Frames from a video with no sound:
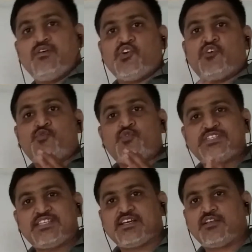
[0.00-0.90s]
A
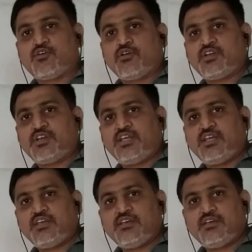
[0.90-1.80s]
physical quantity
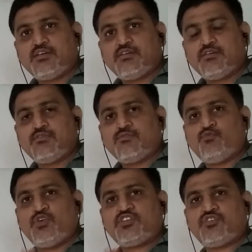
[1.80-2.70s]

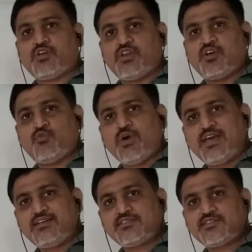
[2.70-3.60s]
which
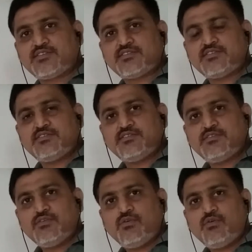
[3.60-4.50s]
requires
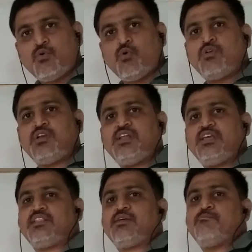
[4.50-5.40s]

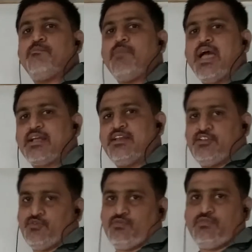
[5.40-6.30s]
only the magnitude.